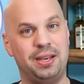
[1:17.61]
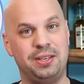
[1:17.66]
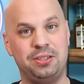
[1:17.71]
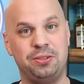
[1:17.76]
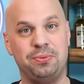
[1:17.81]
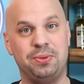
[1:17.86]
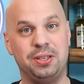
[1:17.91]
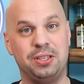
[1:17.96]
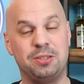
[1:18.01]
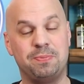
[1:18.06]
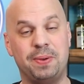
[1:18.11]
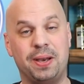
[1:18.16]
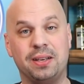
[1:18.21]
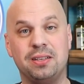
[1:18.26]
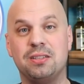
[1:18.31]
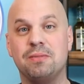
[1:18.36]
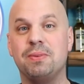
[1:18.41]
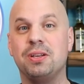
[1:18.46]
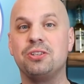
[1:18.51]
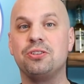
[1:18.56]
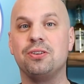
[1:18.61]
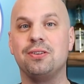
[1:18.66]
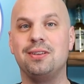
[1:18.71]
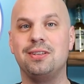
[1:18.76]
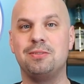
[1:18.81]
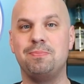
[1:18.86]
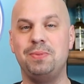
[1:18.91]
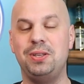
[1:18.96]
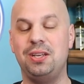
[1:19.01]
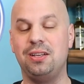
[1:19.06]
as you would expect, to make sure that
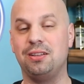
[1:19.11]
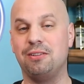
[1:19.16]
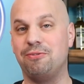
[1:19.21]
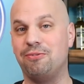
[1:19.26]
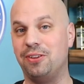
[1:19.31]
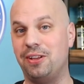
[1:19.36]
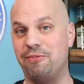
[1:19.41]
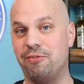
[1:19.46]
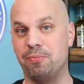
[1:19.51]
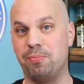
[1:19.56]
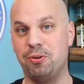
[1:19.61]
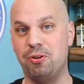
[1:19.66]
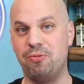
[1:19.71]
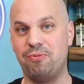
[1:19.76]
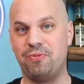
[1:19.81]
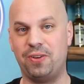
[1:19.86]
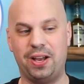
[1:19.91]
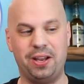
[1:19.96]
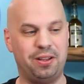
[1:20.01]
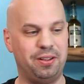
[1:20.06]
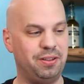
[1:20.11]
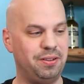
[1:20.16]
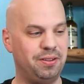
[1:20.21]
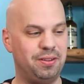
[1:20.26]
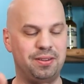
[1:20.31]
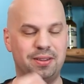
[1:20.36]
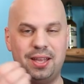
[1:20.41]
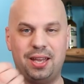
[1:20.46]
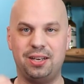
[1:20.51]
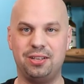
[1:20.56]
it's meeting the flavor profile
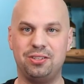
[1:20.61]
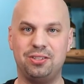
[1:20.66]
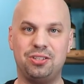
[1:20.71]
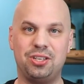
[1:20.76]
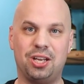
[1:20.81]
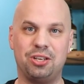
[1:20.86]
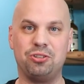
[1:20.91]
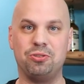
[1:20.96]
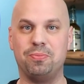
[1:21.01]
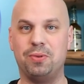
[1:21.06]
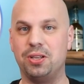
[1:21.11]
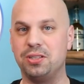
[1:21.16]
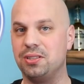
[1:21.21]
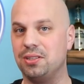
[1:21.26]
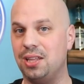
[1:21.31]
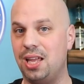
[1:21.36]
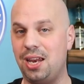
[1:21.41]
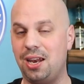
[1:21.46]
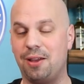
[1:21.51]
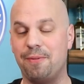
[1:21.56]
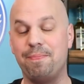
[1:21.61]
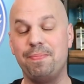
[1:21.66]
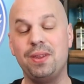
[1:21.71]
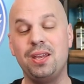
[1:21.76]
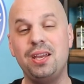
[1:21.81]
that is Chateau Montelena.